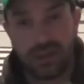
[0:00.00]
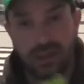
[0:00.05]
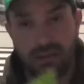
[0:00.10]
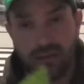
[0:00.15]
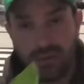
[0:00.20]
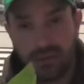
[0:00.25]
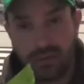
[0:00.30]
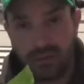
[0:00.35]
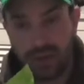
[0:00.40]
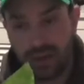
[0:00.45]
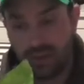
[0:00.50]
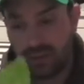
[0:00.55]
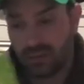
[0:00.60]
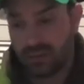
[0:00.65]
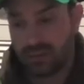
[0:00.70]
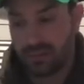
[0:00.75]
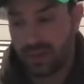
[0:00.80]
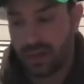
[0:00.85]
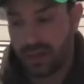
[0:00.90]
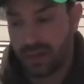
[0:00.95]
the overall flavour of
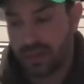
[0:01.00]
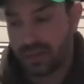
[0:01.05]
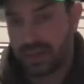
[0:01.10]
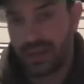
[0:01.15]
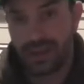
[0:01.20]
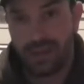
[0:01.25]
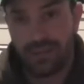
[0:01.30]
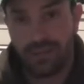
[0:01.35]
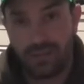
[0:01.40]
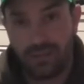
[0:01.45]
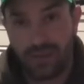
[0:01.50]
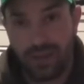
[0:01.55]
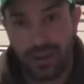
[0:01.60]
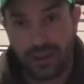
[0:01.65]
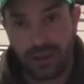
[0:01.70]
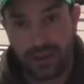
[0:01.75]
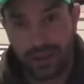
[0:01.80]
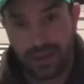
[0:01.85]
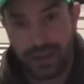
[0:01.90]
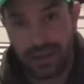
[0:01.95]
the mix. And
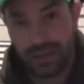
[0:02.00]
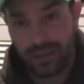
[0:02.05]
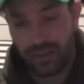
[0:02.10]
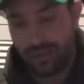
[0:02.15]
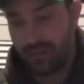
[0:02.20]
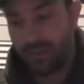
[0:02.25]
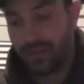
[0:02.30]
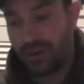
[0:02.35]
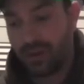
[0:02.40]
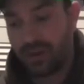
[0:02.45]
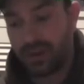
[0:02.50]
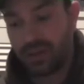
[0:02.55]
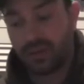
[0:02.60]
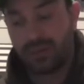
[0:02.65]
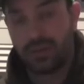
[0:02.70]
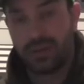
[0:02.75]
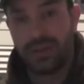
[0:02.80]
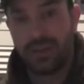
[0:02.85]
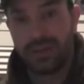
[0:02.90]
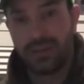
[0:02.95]
finally, the final
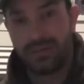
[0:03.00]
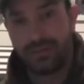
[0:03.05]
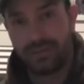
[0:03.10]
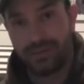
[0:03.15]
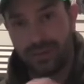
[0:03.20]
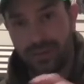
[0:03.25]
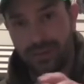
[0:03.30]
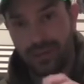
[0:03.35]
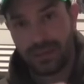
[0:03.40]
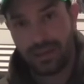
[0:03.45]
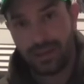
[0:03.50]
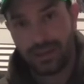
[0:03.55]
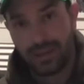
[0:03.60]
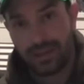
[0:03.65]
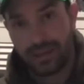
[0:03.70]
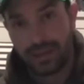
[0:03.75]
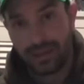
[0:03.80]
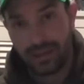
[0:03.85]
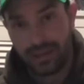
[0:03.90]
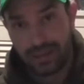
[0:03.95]
ingredient,
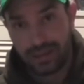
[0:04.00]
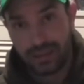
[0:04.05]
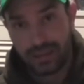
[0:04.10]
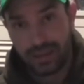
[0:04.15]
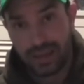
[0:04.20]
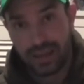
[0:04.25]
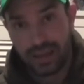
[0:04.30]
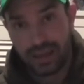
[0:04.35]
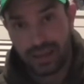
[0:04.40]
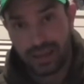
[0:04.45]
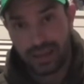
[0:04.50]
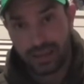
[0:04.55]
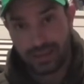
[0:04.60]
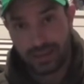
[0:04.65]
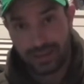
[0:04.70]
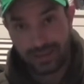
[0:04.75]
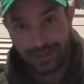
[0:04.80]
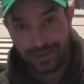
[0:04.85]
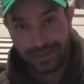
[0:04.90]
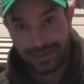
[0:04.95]

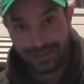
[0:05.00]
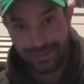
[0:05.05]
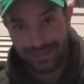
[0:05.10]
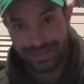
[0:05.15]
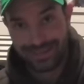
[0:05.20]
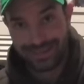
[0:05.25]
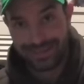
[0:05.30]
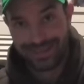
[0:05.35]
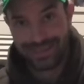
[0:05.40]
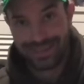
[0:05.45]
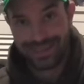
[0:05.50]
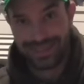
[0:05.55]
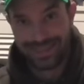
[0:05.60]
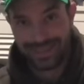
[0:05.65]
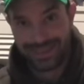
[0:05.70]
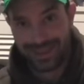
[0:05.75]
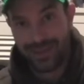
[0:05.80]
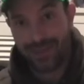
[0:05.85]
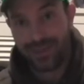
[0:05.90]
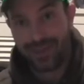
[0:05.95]
Guinness.
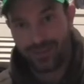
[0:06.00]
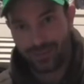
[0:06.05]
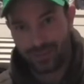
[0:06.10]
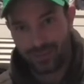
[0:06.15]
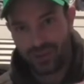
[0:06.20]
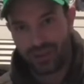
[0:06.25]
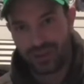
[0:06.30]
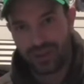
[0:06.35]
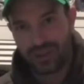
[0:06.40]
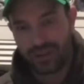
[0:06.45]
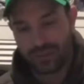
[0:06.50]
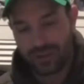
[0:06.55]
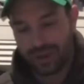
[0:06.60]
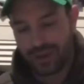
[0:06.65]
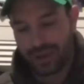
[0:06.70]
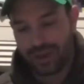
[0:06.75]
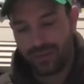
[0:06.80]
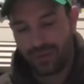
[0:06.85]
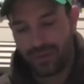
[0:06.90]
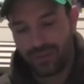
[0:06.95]
I'm joking
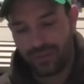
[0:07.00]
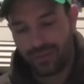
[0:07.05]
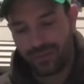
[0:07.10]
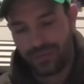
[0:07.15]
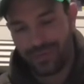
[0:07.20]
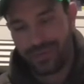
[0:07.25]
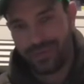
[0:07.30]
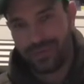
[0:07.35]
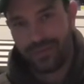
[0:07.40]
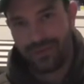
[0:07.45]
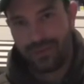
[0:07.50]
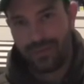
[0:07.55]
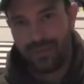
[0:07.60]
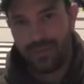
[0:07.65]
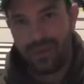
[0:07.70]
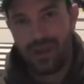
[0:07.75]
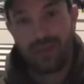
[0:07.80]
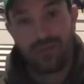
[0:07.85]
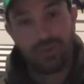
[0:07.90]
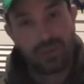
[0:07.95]
about that one,
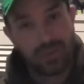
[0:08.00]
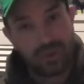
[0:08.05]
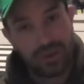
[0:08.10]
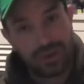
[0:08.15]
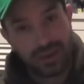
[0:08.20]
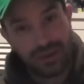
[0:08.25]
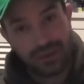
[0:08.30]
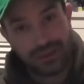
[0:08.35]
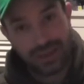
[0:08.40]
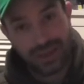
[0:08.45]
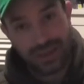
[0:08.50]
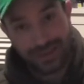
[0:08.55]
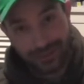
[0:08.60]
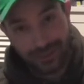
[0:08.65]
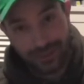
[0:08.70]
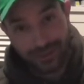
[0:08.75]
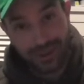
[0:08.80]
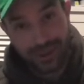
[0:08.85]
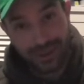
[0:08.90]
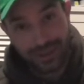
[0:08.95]
but everybody knows that
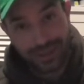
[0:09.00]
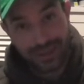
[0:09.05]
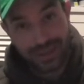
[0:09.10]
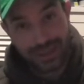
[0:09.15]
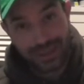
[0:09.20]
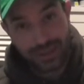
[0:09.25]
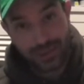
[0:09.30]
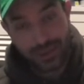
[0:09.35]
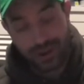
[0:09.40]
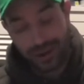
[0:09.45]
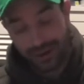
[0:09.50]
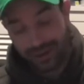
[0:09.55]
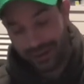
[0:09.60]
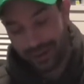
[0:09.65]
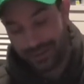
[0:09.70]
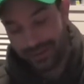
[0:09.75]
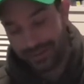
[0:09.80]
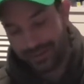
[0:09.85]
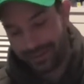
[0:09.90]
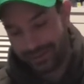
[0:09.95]
after a hard day's work,